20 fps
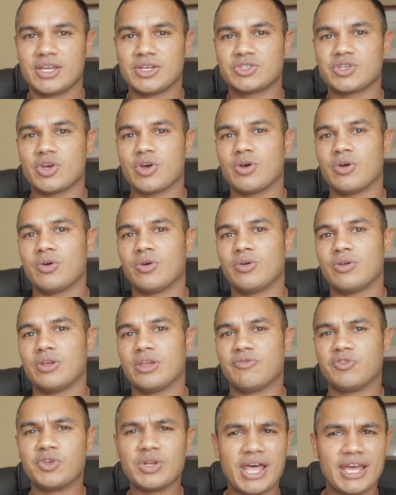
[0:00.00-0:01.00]
So
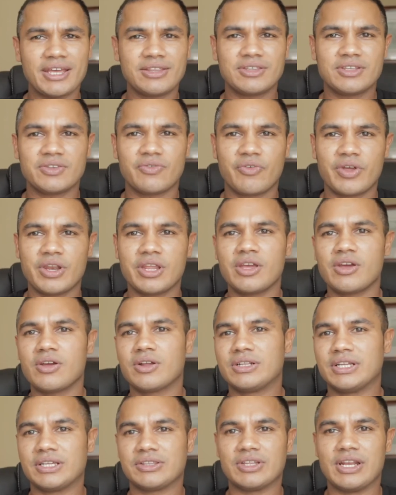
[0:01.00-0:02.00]
if you like this video,
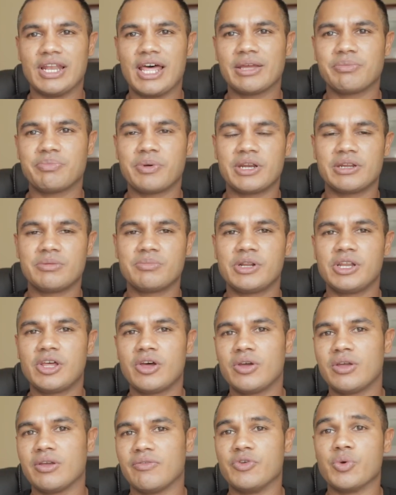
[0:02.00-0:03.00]
click the like button
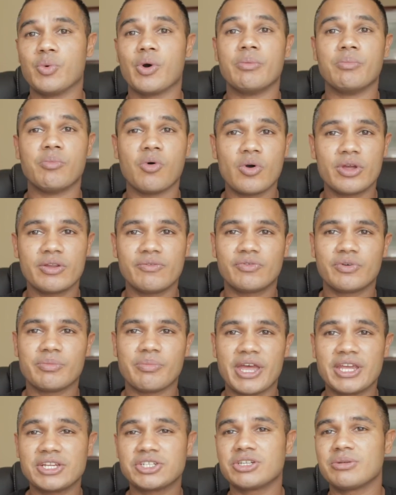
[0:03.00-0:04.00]
below. If you want more
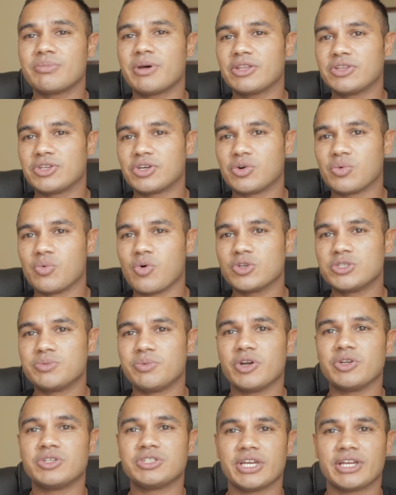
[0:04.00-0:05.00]
information about the Rewards
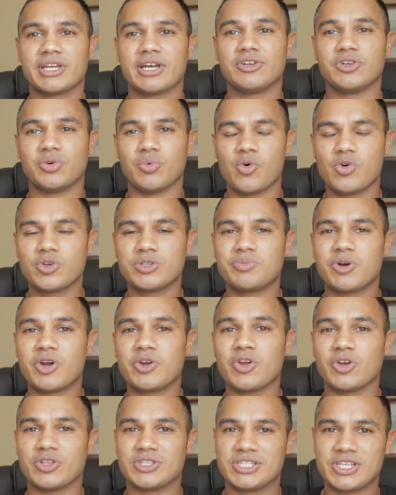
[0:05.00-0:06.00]
Bro, check out
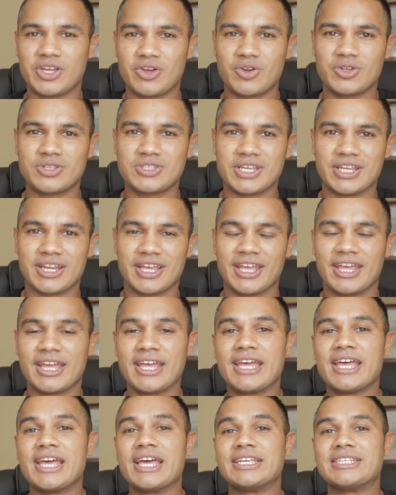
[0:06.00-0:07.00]

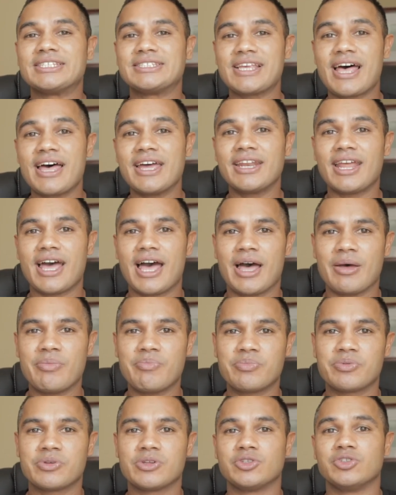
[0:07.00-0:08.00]
rewardsbro.co.za. Sign
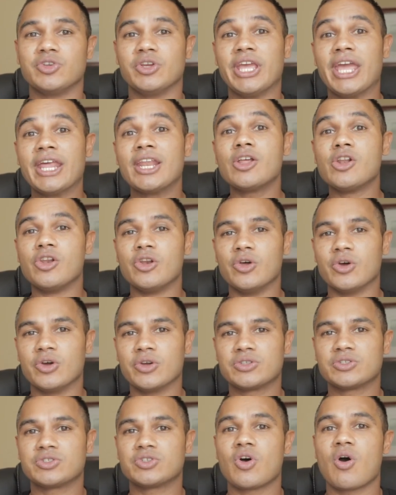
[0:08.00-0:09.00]
up to get
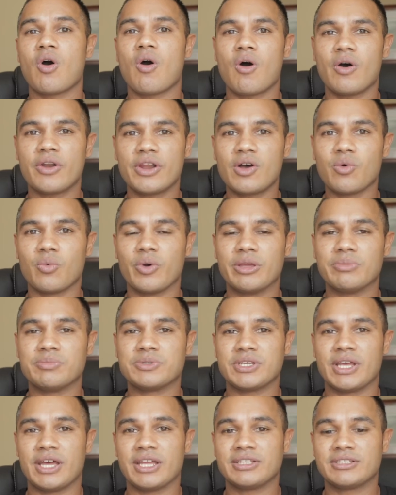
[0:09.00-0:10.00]
alerts on our
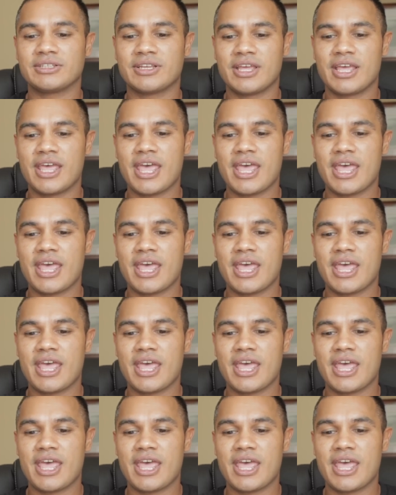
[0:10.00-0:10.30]
website